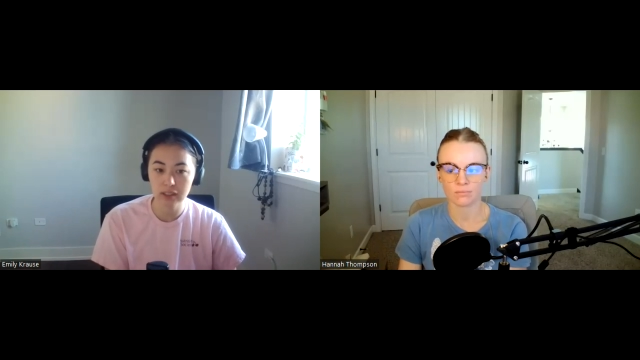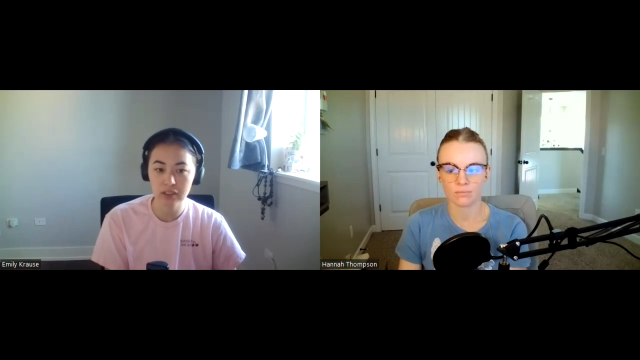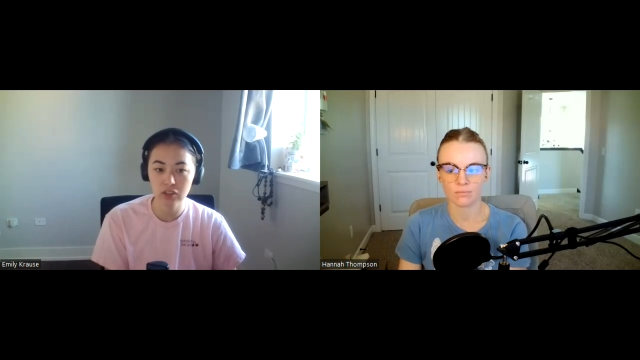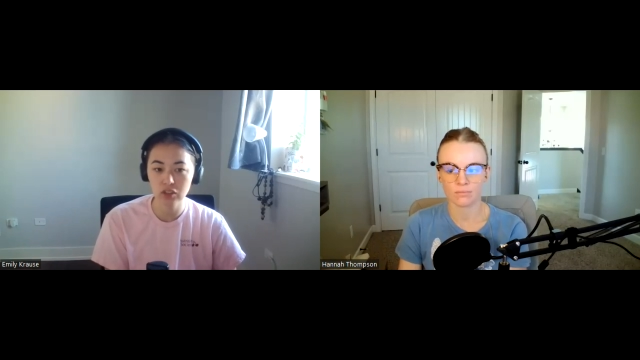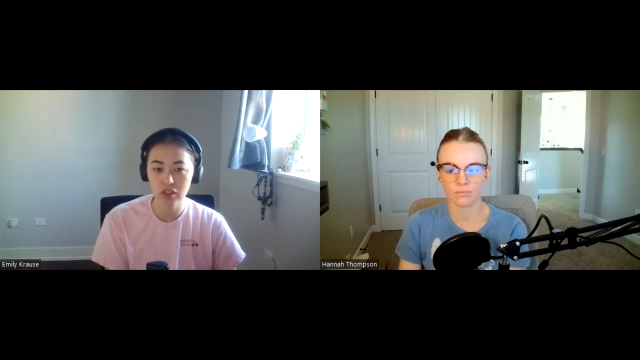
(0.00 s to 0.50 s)

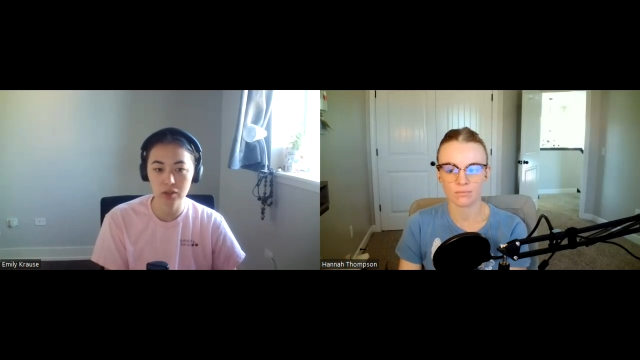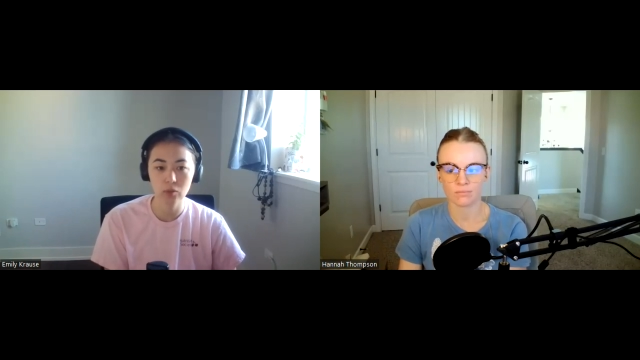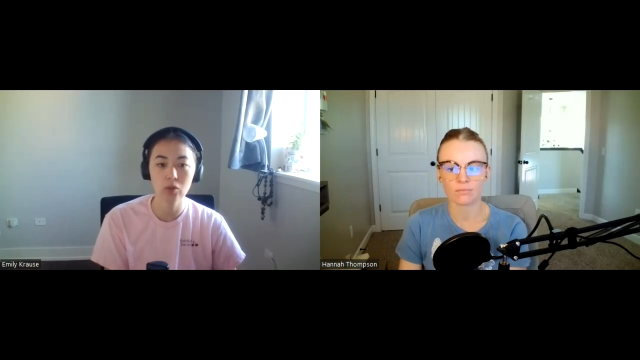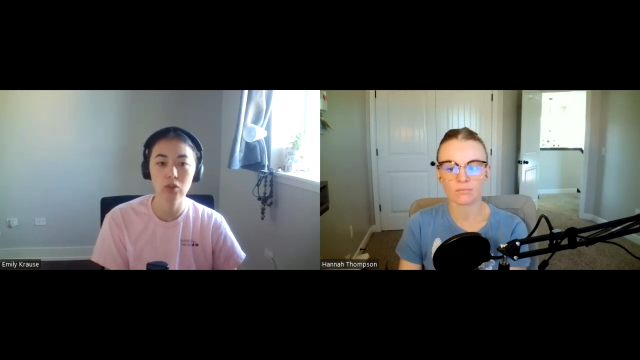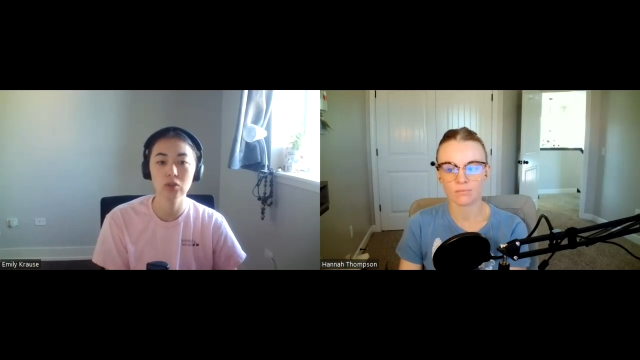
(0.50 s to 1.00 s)
Speaker 1: in
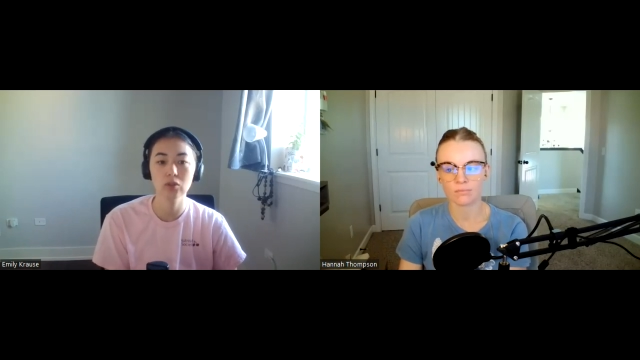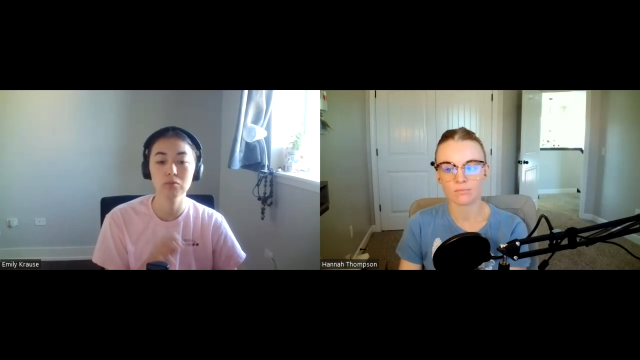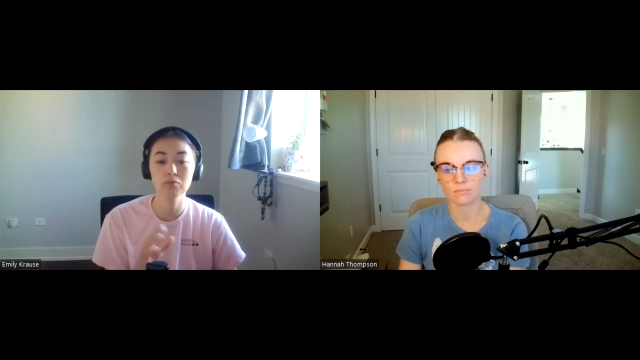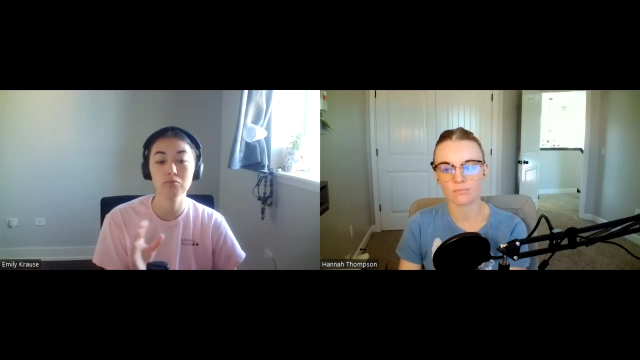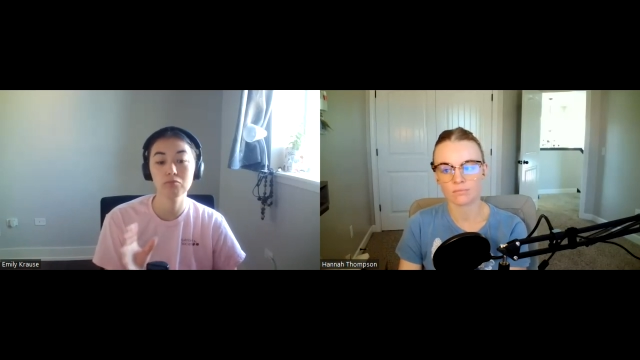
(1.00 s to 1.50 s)
general.
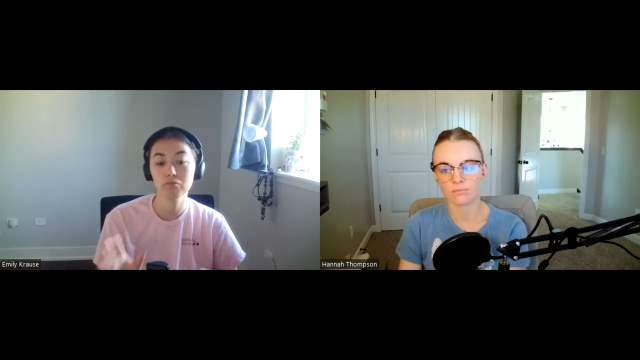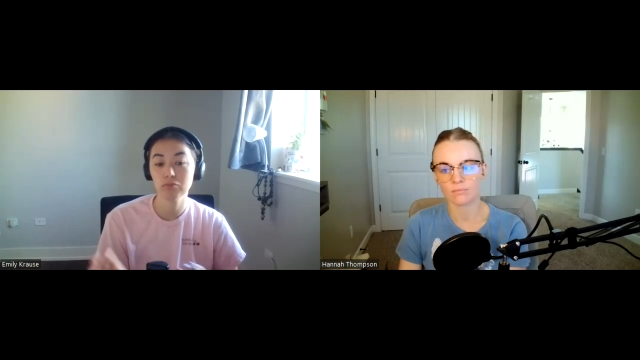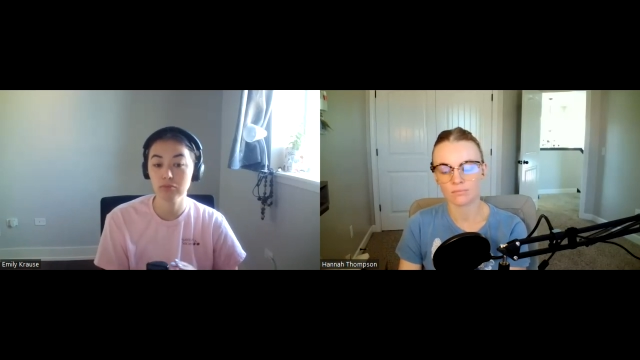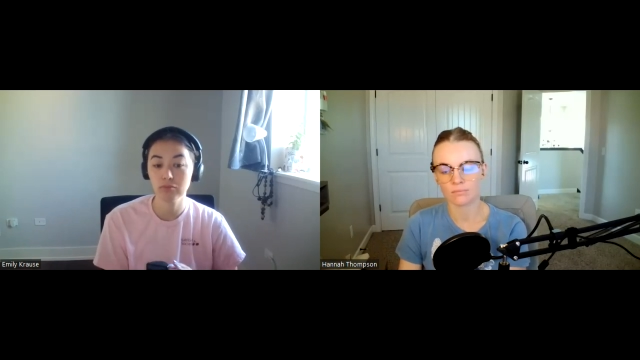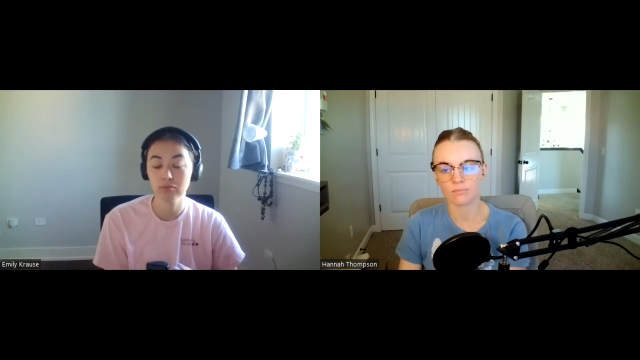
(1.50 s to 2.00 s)

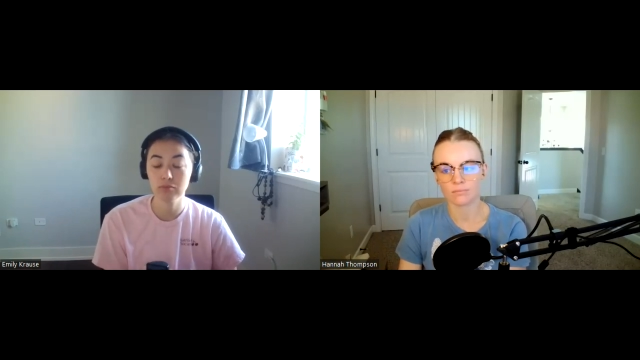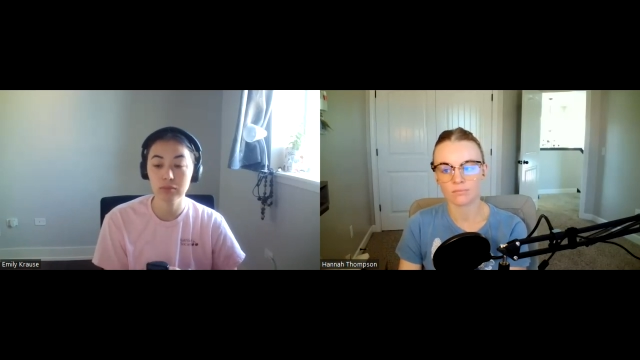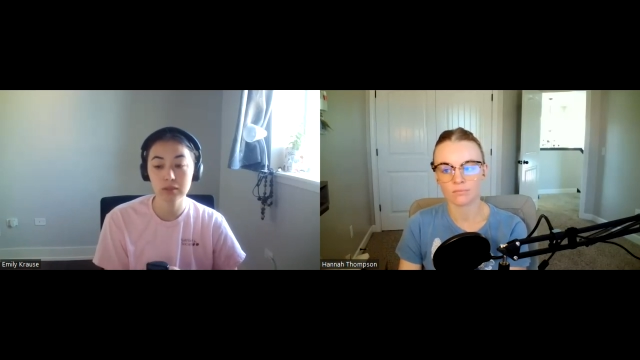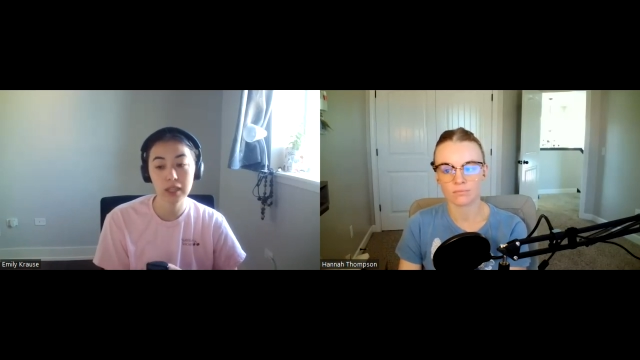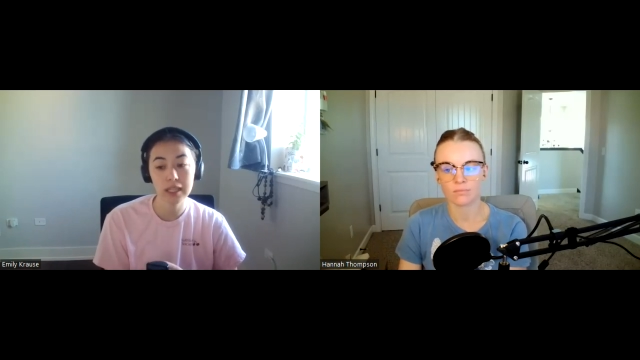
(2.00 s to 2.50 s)

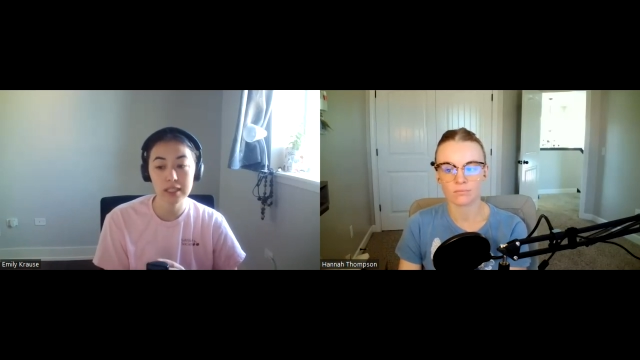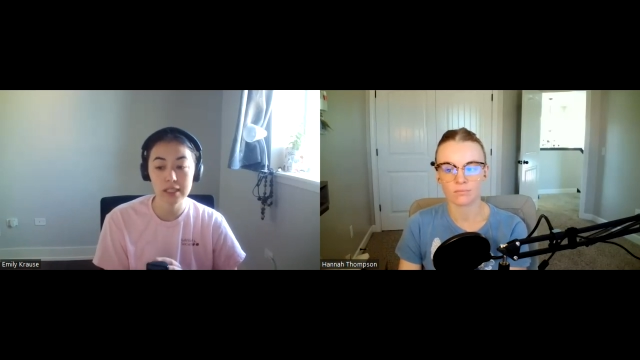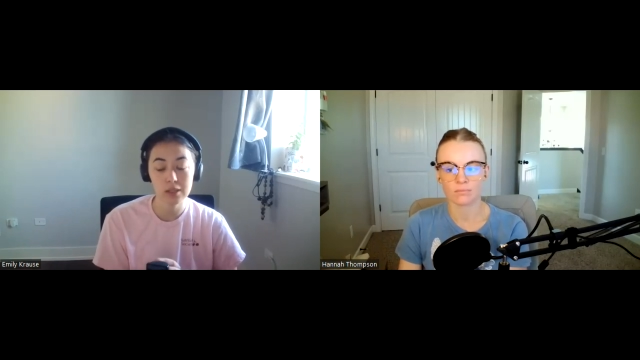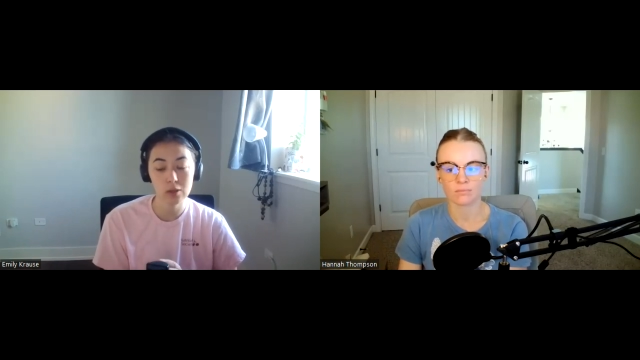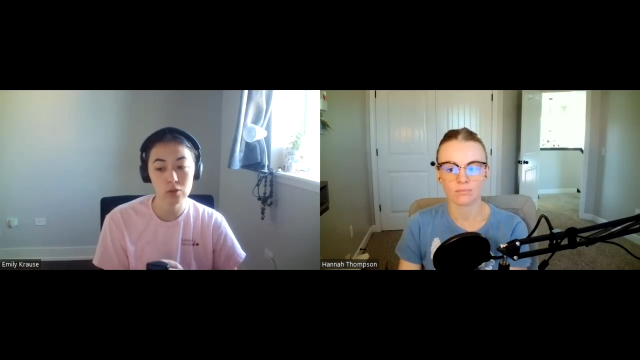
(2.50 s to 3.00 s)
Tons of
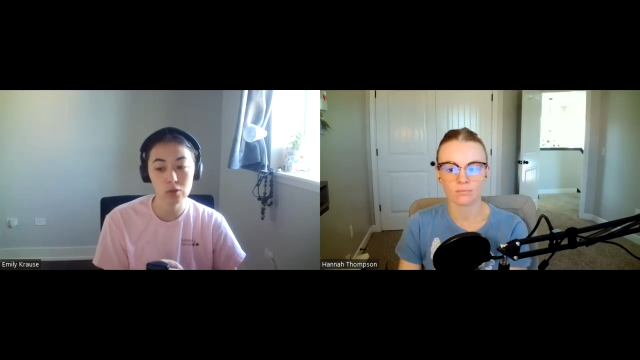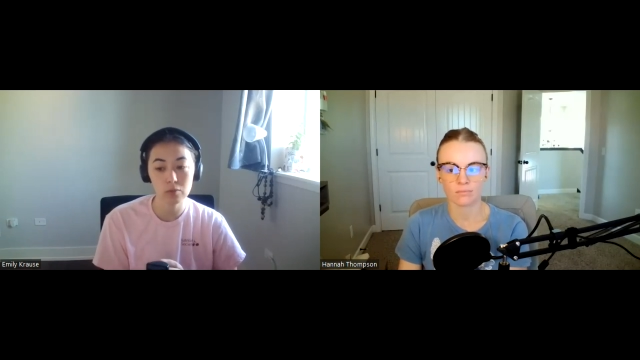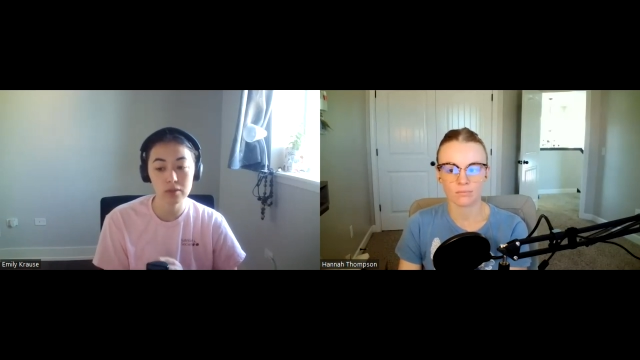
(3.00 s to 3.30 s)
social